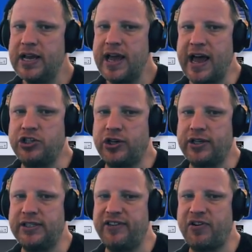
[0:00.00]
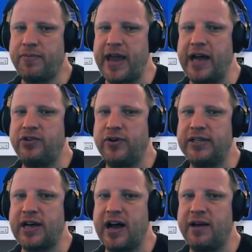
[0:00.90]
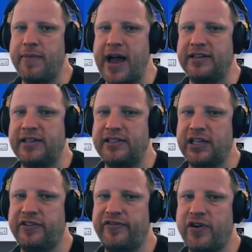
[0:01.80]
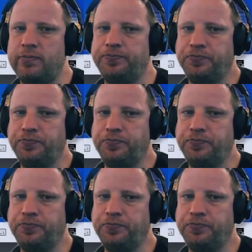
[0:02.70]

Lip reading: As you can see from the address, I am accessing it from